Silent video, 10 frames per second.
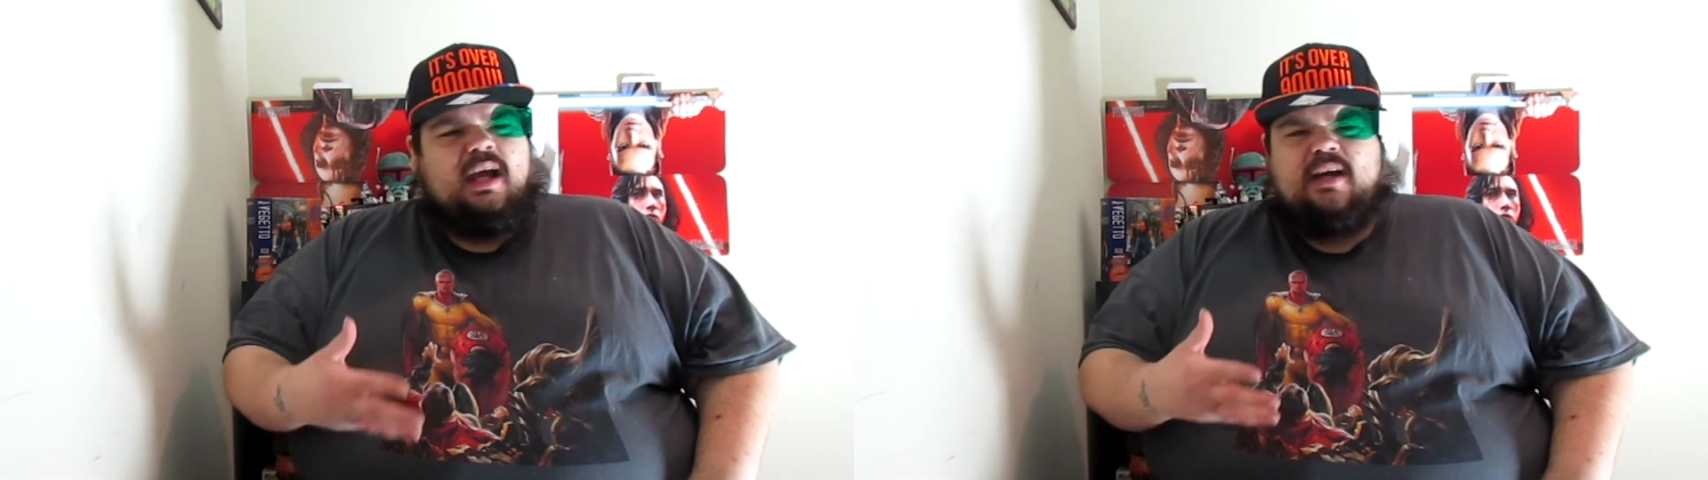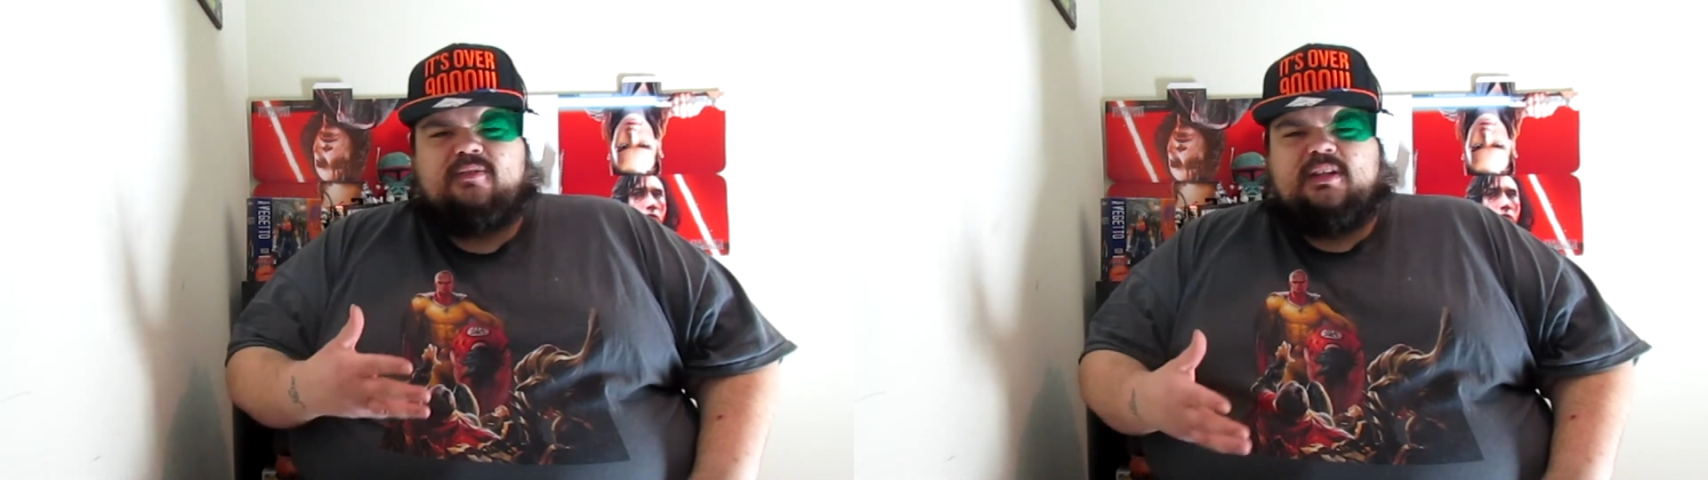
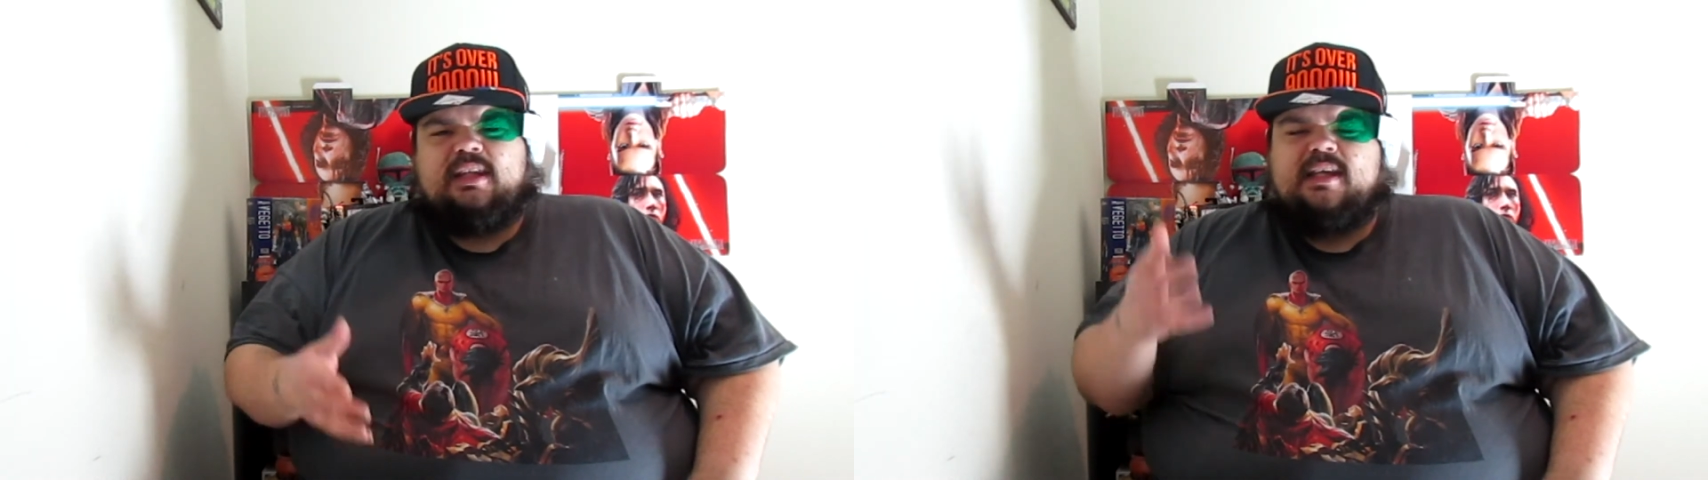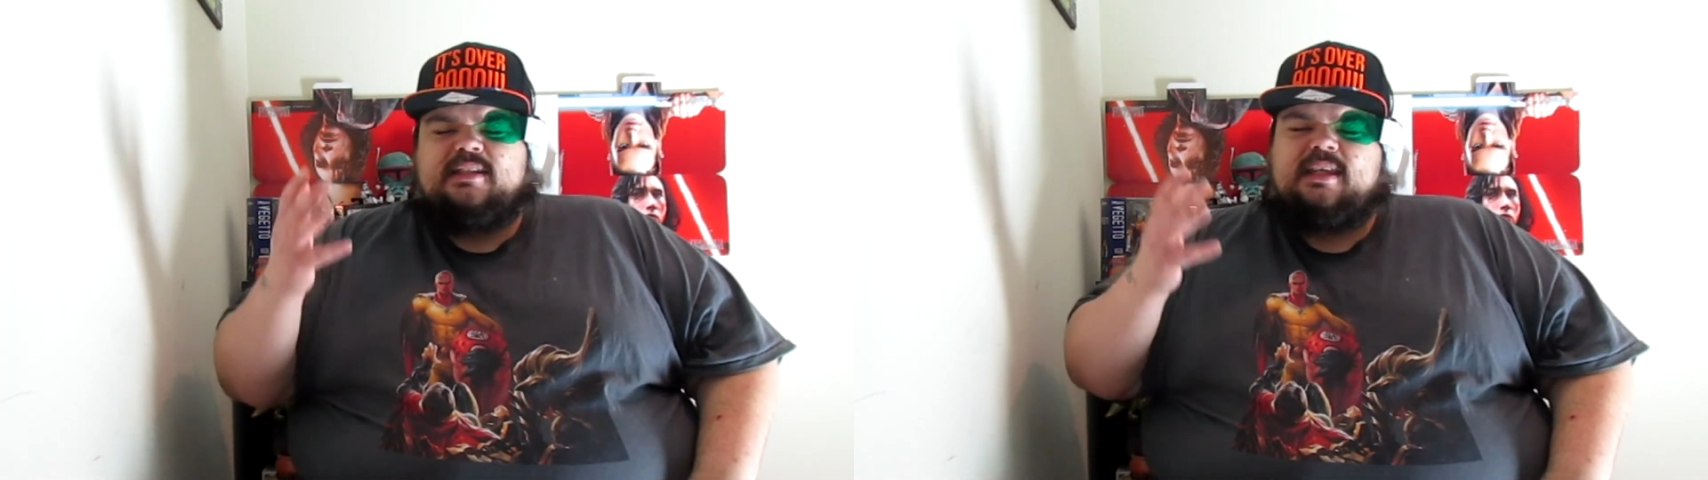I
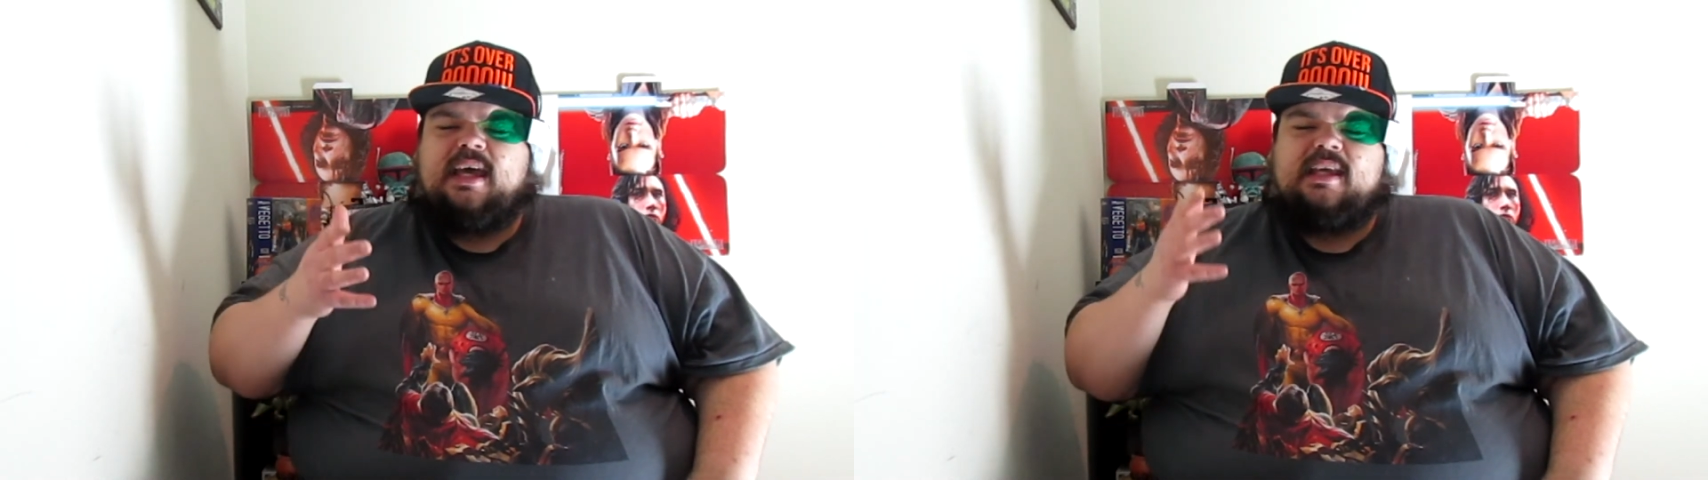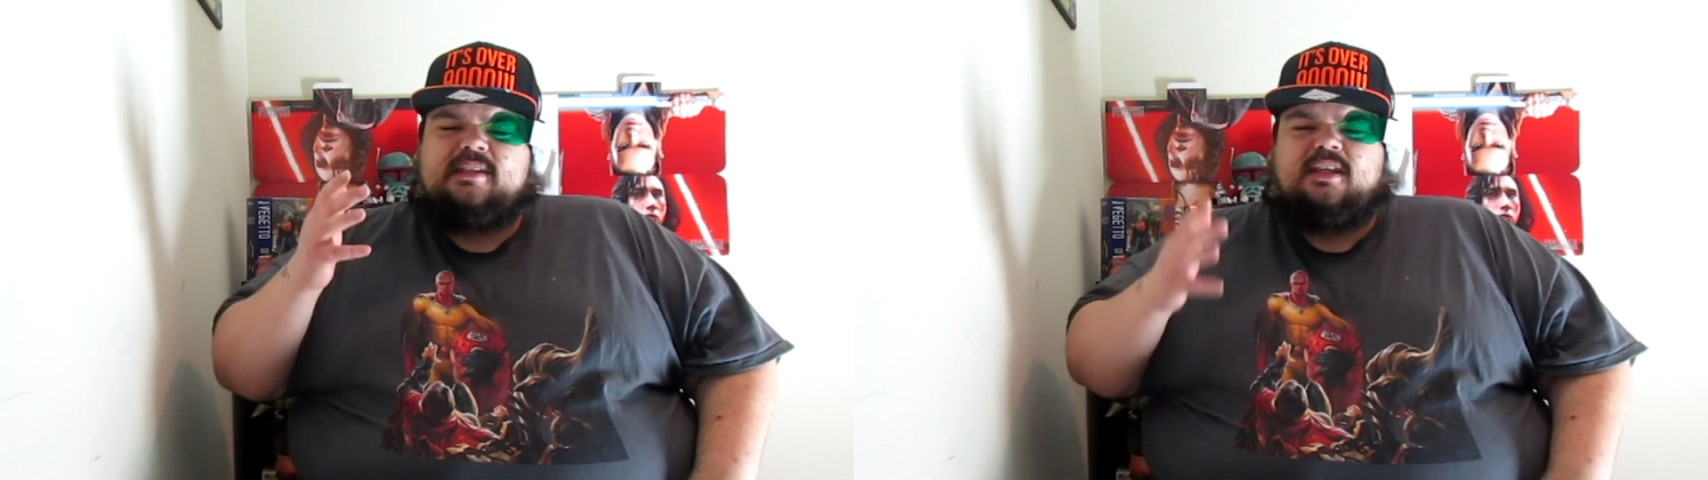realized
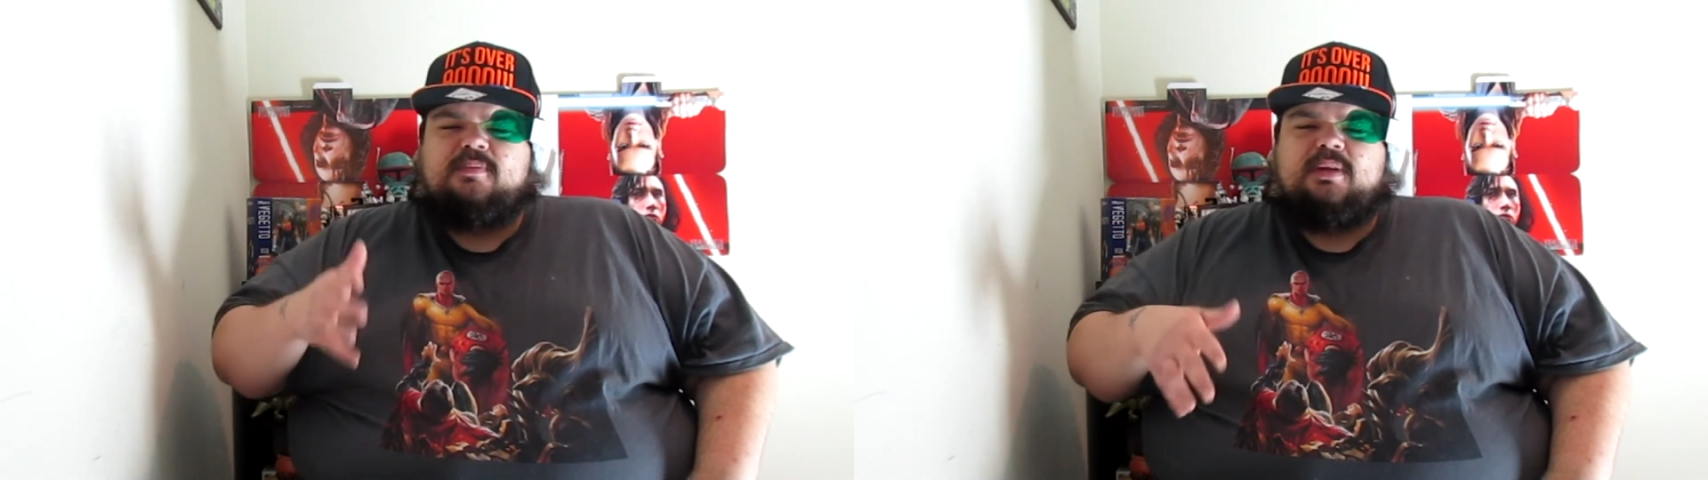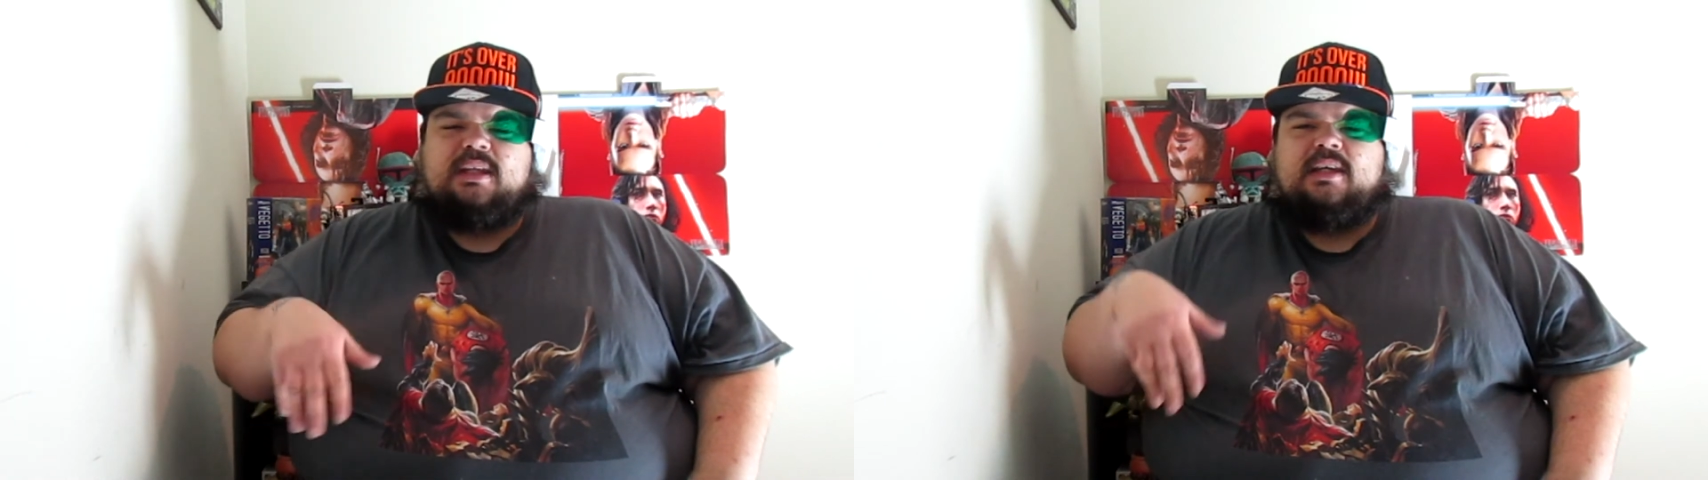that is
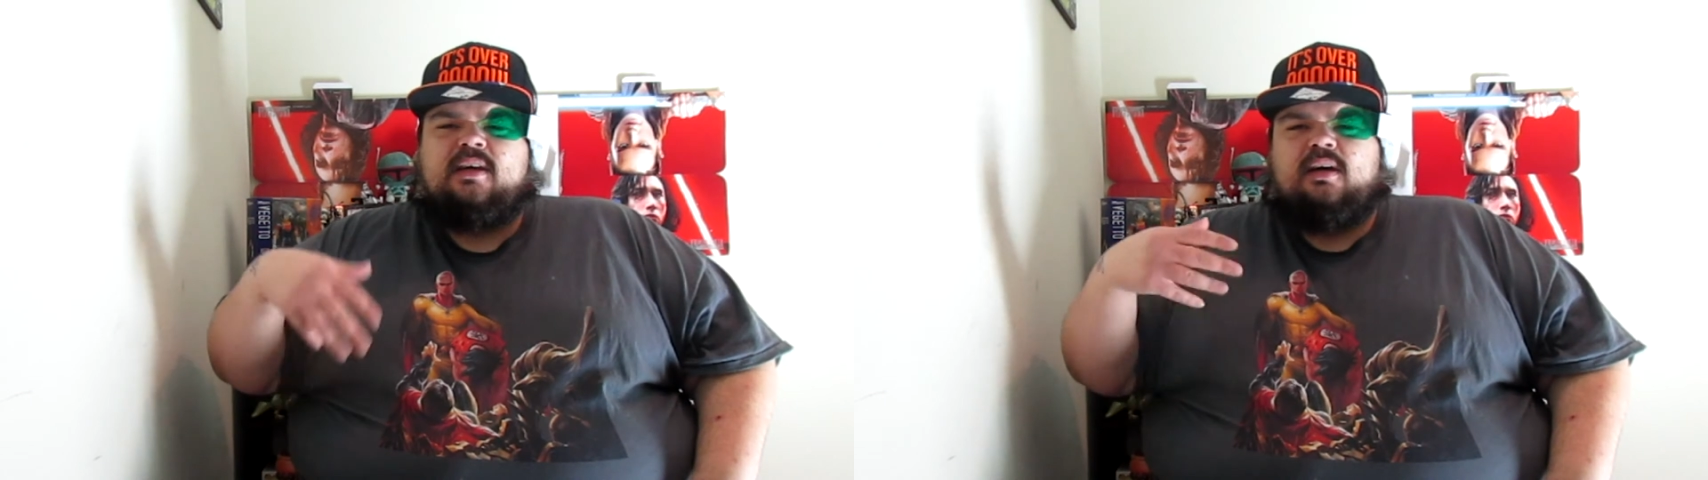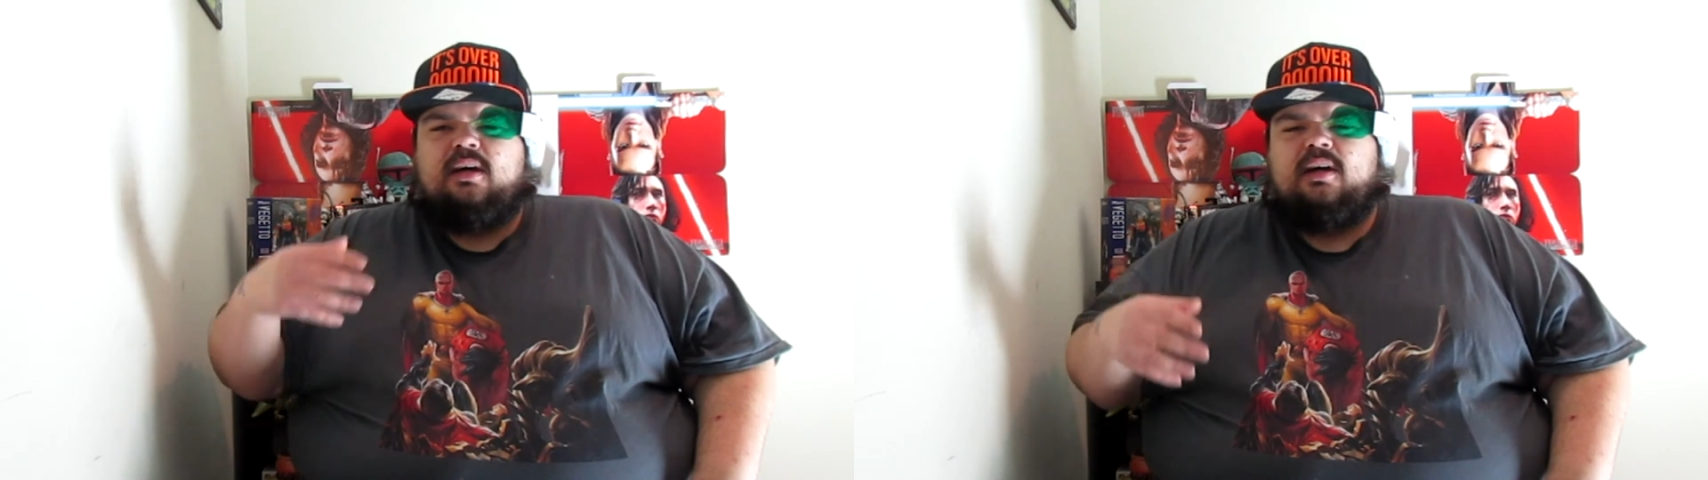complete,